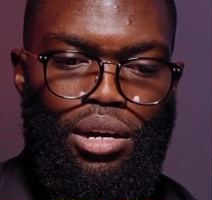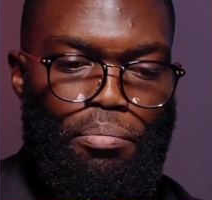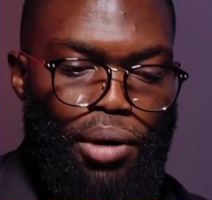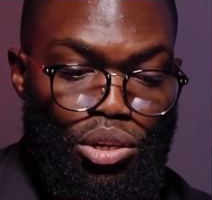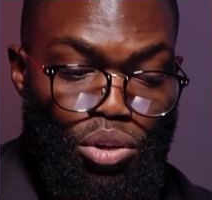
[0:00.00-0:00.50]

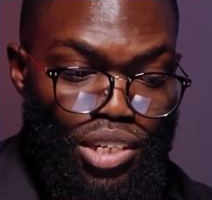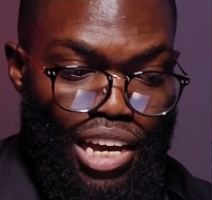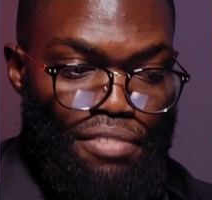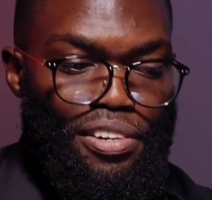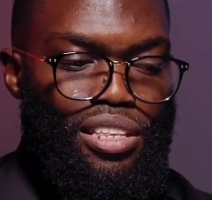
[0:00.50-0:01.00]
But not
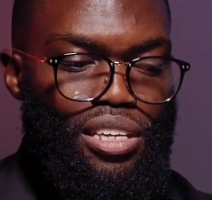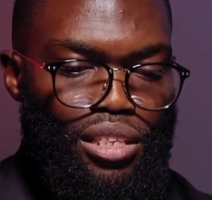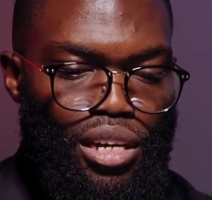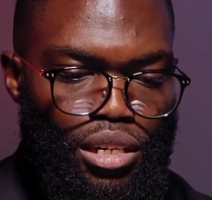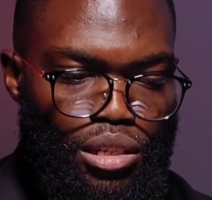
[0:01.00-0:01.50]

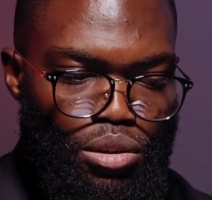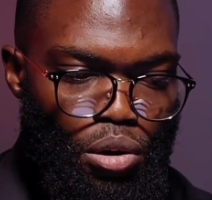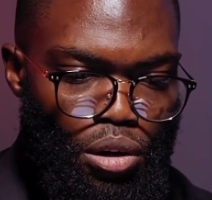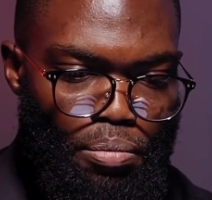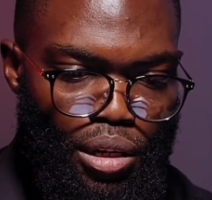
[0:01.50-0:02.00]
everything that is
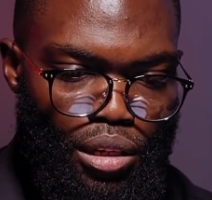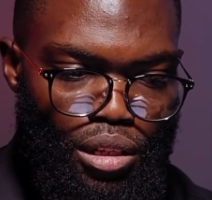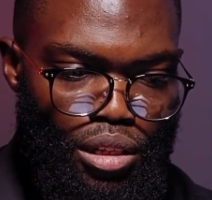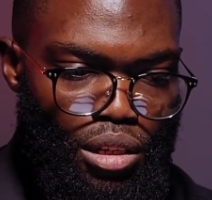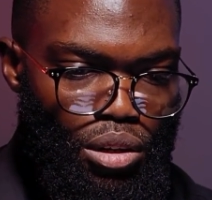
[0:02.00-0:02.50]
God
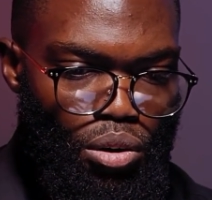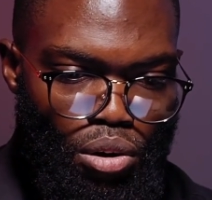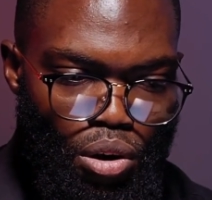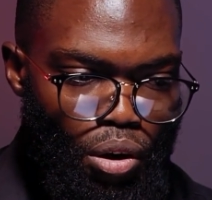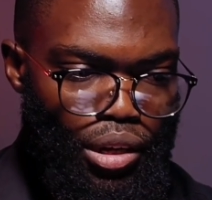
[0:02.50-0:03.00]
breathed or
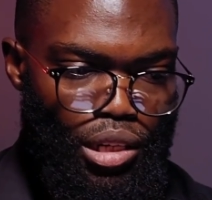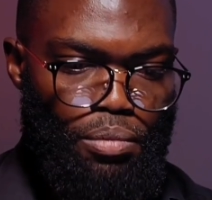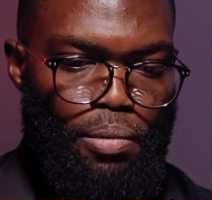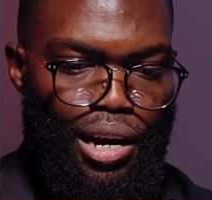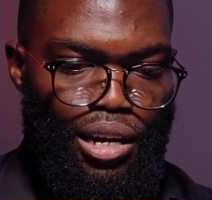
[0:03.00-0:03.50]
God
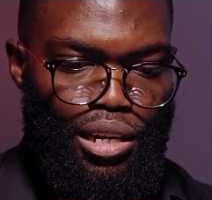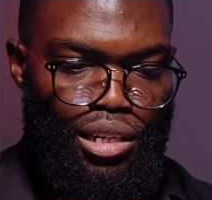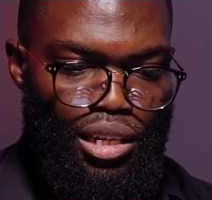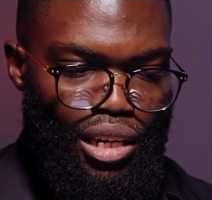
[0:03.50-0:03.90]
inspired